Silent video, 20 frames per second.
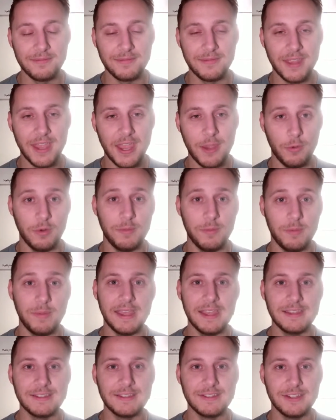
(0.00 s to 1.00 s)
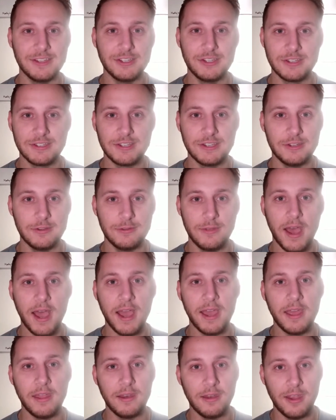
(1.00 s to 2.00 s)
It would be easy just to do
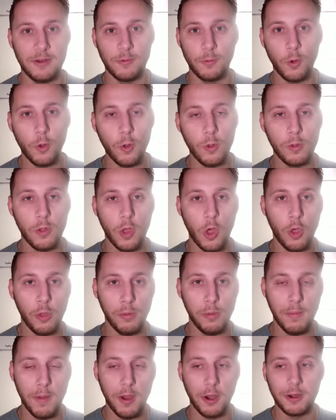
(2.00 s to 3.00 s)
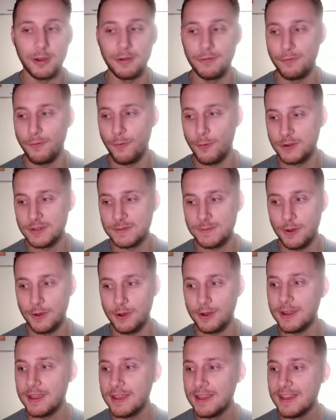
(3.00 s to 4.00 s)
that and roll Ullmark and
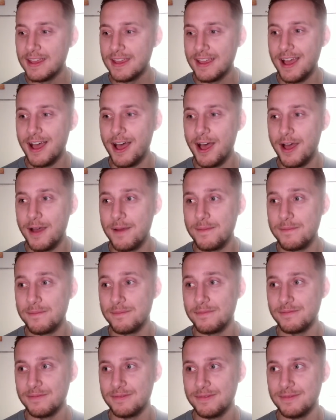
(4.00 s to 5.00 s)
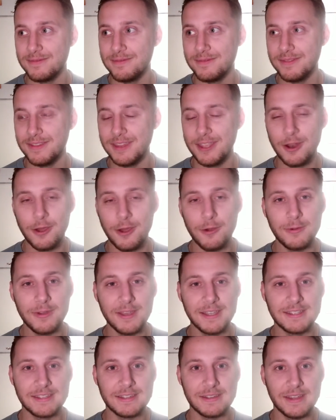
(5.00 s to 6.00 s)
Forsberg.
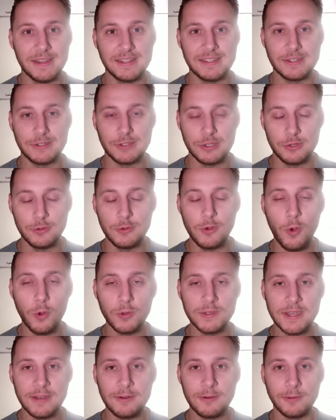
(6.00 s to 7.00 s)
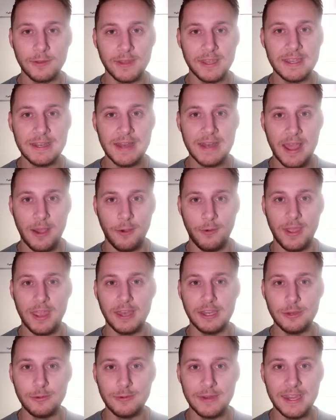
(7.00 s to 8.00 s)
It's a two-goaltender league now,
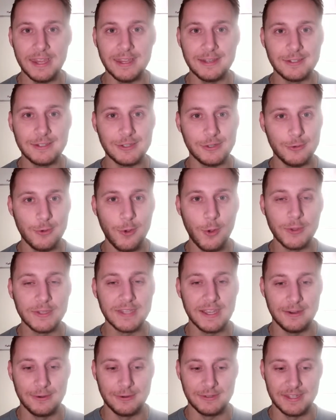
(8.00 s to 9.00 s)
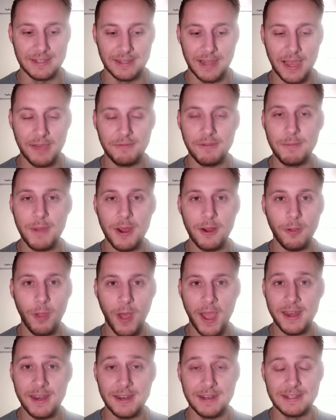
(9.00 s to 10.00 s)
and you need two goaltenders, and Leevi
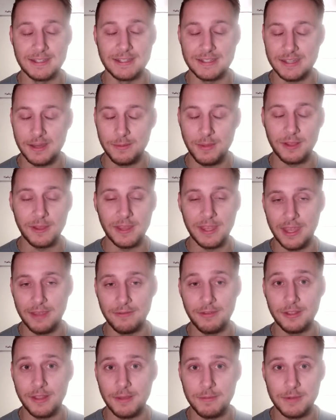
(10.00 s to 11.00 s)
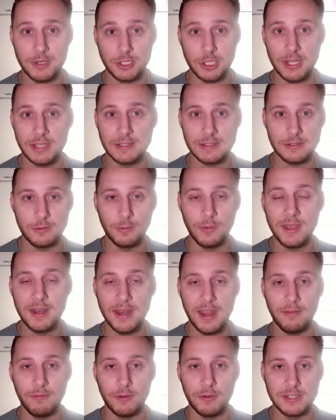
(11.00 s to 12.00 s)
Meriläinen is seemingly giving them a chance to
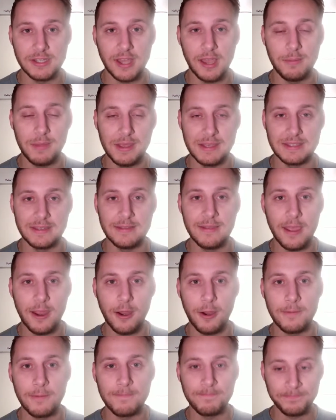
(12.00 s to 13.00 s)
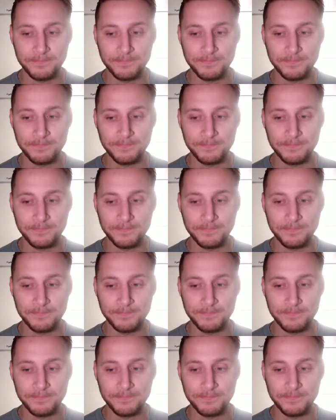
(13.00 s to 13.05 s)
win every time he's in there.